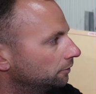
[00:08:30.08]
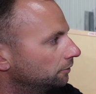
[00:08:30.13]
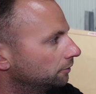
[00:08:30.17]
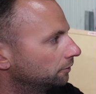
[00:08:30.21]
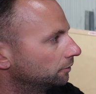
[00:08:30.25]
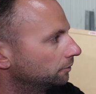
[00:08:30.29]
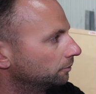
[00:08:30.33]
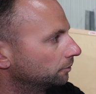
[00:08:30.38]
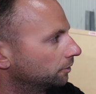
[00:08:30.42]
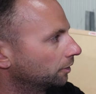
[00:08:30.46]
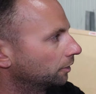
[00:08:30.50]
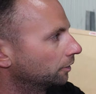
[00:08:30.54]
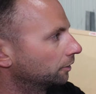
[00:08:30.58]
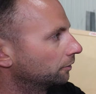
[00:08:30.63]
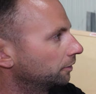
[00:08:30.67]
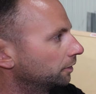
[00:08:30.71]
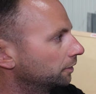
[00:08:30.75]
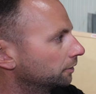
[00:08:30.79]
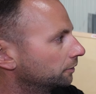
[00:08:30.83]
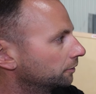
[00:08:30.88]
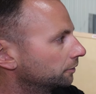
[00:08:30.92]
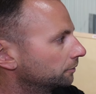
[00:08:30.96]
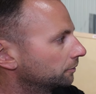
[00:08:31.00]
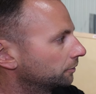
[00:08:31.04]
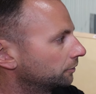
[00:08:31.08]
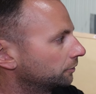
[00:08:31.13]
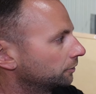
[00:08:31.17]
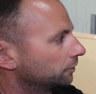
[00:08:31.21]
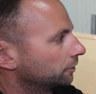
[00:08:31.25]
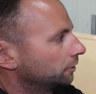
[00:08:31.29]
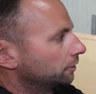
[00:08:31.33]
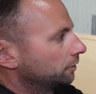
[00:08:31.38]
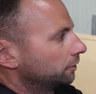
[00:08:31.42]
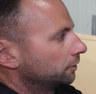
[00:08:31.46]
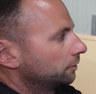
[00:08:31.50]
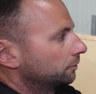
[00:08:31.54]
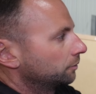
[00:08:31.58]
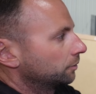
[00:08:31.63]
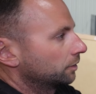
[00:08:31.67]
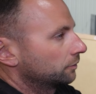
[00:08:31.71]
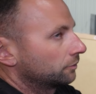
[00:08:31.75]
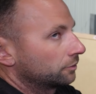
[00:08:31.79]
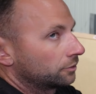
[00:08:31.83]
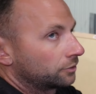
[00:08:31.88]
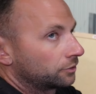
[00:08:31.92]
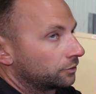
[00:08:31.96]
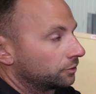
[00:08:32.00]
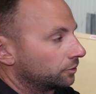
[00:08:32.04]
you'll go around obviously
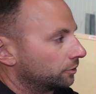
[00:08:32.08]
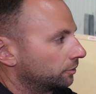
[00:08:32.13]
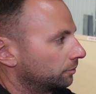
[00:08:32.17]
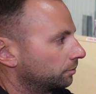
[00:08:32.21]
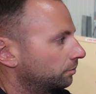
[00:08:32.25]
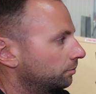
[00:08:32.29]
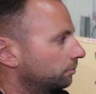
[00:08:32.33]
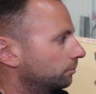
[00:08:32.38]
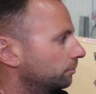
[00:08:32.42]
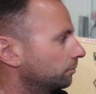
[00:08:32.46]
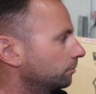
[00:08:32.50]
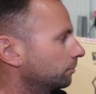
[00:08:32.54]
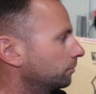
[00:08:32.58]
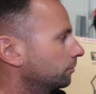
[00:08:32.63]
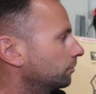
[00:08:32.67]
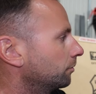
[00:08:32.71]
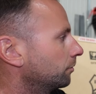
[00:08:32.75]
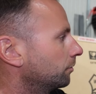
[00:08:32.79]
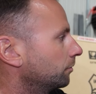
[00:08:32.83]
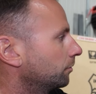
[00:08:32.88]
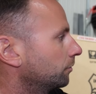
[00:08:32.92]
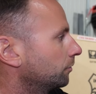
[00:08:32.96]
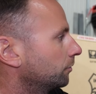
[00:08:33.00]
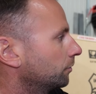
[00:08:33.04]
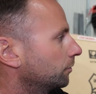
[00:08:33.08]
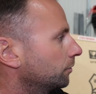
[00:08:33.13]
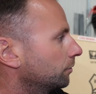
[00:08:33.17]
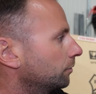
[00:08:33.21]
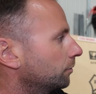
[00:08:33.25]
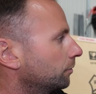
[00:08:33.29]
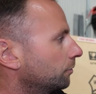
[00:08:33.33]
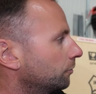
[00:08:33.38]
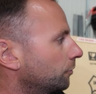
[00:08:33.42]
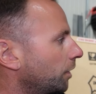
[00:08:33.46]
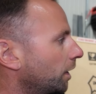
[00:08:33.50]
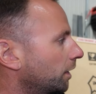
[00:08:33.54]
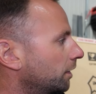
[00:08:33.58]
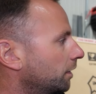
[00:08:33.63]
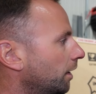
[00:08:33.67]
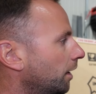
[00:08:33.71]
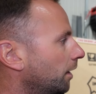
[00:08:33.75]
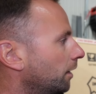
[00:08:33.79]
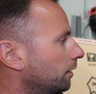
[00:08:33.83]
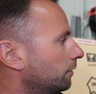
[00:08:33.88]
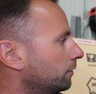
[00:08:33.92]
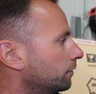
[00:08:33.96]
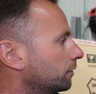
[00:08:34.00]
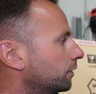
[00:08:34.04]
whatever sort of rack you
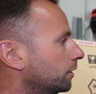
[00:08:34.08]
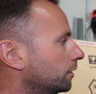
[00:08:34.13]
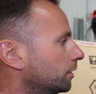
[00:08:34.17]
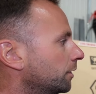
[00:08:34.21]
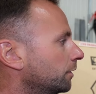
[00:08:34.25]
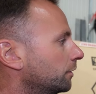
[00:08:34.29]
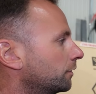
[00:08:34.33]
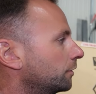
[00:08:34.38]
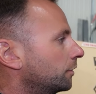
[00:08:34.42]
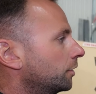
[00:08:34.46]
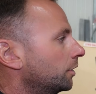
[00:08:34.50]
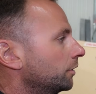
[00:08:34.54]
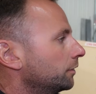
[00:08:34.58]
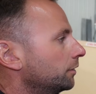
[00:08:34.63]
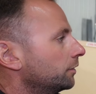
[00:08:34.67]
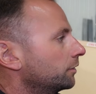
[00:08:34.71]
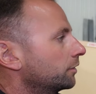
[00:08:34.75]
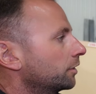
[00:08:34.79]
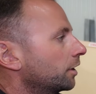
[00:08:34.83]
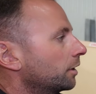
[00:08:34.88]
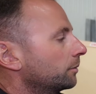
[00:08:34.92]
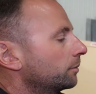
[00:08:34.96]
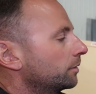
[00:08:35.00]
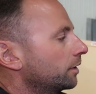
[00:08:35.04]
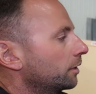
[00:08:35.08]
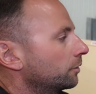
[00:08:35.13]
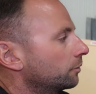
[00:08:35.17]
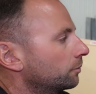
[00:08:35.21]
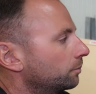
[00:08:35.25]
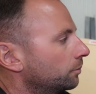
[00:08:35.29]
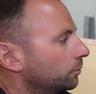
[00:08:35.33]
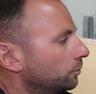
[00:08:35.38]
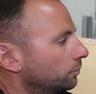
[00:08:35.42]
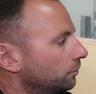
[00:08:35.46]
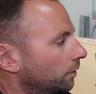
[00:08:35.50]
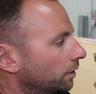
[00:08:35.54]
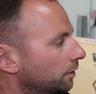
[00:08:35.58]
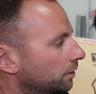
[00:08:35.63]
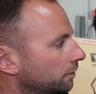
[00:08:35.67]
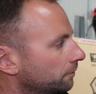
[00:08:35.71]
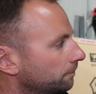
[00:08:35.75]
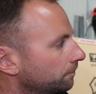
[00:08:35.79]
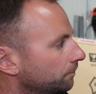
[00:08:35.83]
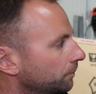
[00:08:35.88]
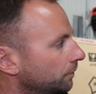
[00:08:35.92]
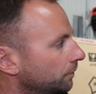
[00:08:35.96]
have, and then tighten this up and that will pull that in.